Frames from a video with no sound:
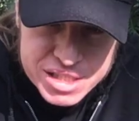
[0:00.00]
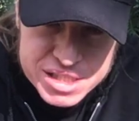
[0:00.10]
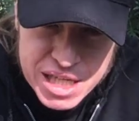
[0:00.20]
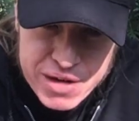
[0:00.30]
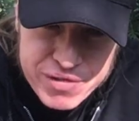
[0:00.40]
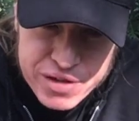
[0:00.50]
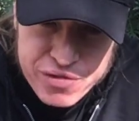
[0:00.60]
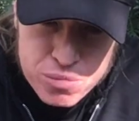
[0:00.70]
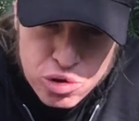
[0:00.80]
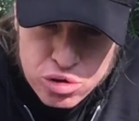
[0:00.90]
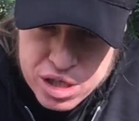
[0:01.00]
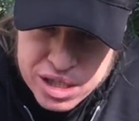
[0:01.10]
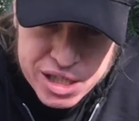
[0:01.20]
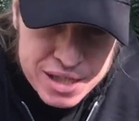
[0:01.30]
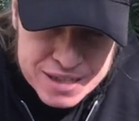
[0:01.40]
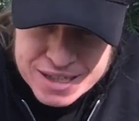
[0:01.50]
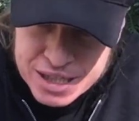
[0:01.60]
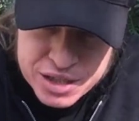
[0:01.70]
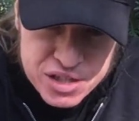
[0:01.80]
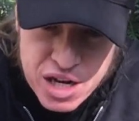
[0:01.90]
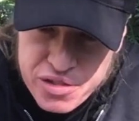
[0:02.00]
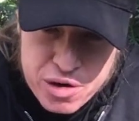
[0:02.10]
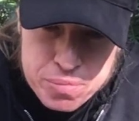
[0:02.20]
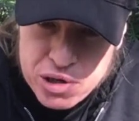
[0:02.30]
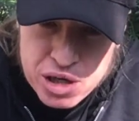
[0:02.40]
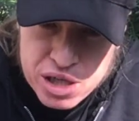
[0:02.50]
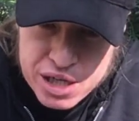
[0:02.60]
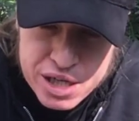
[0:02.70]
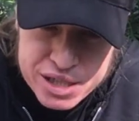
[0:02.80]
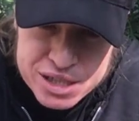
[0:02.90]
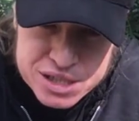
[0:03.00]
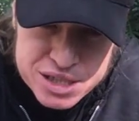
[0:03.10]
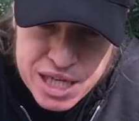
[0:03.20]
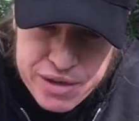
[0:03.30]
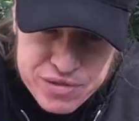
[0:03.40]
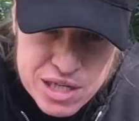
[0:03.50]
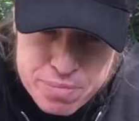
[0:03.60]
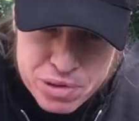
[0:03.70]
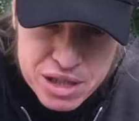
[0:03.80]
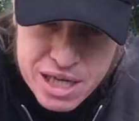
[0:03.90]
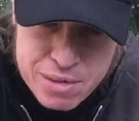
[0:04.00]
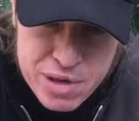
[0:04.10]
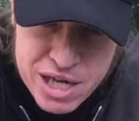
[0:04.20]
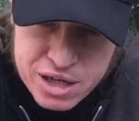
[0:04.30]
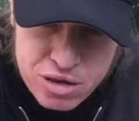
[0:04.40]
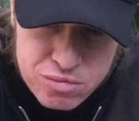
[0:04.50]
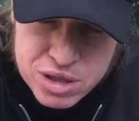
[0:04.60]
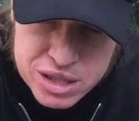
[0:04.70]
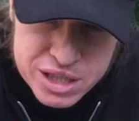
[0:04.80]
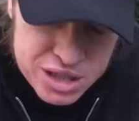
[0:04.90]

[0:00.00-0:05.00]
the safety from Oregon. Another ball-hawking safety, playmaker, really